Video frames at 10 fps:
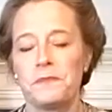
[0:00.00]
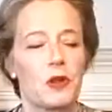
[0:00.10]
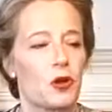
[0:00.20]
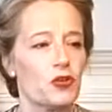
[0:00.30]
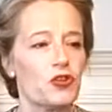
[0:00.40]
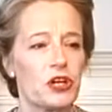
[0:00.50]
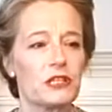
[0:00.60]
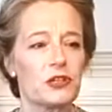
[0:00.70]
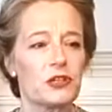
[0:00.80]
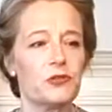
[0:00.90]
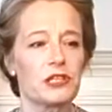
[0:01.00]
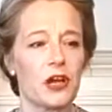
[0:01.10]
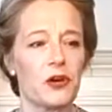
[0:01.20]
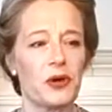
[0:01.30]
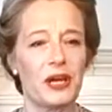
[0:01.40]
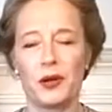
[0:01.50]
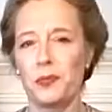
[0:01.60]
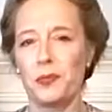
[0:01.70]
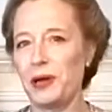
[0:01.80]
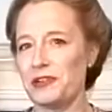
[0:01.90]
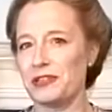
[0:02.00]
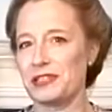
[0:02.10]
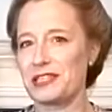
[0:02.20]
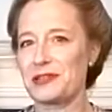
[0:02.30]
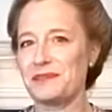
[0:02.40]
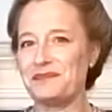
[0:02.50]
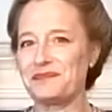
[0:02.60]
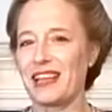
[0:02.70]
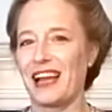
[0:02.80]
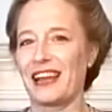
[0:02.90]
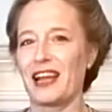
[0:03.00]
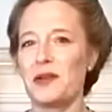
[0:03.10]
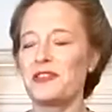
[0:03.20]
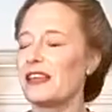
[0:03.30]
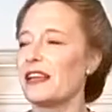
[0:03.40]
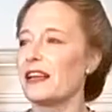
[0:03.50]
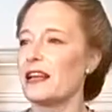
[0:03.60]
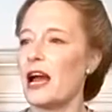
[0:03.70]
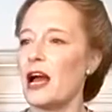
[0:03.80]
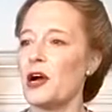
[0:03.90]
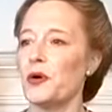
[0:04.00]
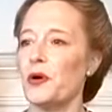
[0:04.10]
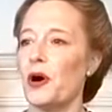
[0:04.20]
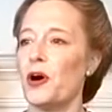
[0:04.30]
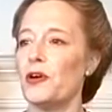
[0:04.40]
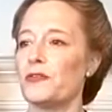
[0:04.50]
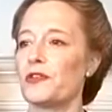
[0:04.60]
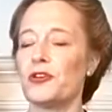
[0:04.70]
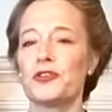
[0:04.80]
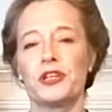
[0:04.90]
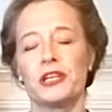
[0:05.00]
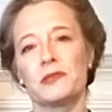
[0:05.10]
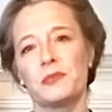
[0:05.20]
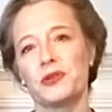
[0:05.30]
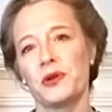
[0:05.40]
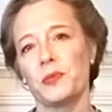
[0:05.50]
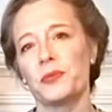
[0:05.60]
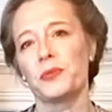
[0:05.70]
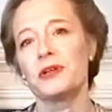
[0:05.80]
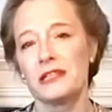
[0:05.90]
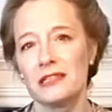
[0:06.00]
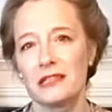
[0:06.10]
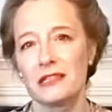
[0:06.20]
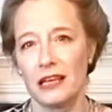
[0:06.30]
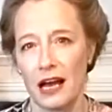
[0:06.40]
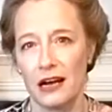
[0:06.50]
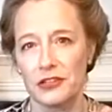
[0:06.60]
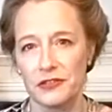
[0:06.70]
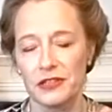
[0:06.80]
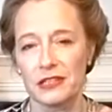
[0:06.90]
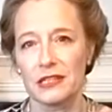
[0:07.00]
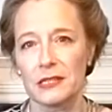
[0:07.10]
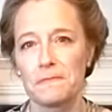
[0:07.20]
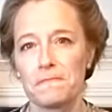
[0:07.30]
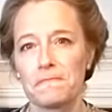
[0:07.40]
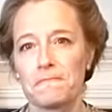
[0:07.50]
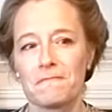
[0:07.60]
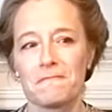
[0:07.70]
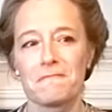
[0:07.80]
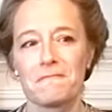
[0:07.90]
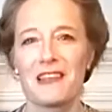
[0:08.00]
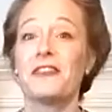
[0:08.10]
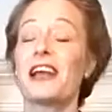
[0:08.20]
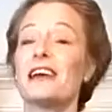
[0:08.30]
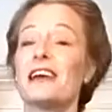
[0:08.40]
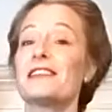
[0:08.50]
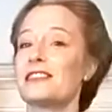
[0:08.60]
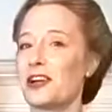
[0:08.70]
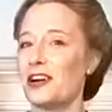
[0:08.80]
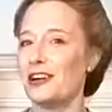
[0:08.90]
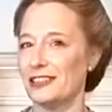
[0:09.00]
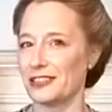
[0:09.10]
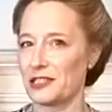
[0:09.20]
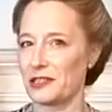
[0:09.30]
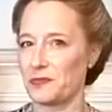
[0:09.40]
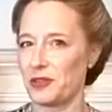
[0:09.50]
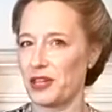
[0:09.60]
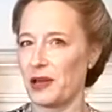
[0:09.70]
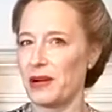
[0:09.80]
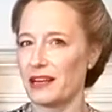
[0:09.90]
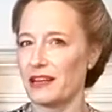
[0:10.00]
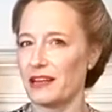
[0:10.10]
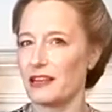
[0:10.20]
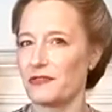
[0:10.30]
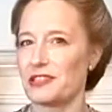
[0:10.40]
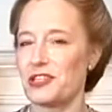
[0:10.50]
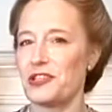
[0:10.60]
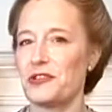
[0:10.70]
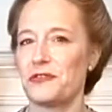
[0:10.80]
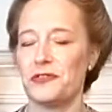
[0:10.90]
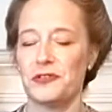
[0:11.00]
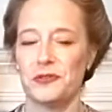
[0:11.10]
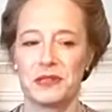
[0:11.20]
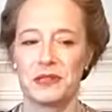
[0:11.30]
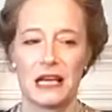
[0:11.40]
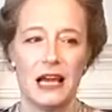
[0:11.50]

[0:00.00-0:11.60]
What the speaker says: Contrasts also in appearance. And I'm thinking now of contrasts between prisoners in Auschwitz and the SS guards with their magnificent uniforms.